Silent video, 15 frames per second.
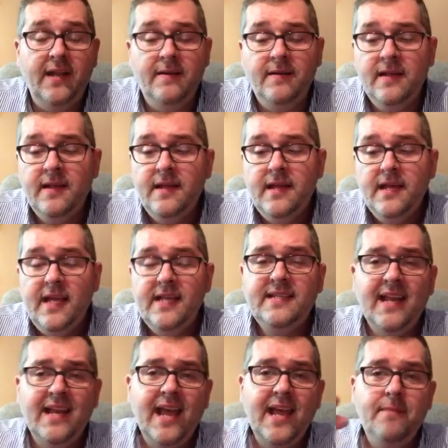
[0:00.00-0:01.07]
it is
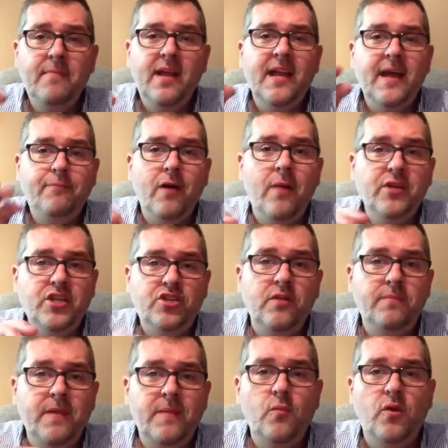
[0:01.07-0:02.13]
that I admit I probably
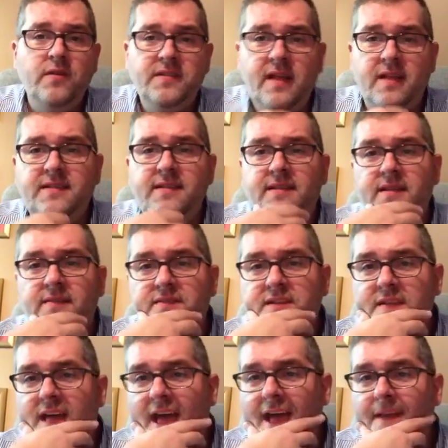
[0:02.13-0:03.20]
should be more sensitive to
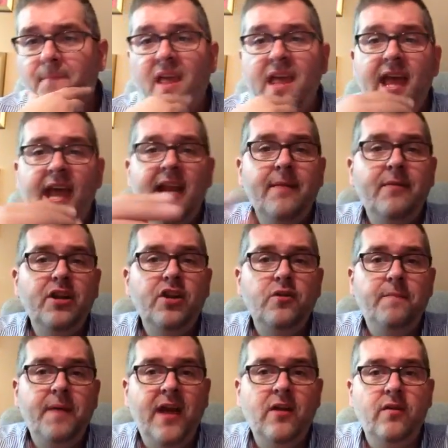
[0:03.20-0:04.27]
that. And I'm going to
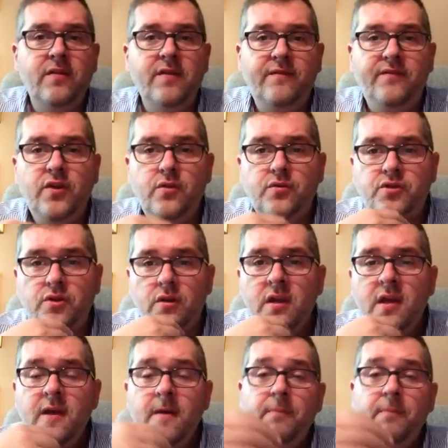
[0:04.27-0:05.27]
do better in the future.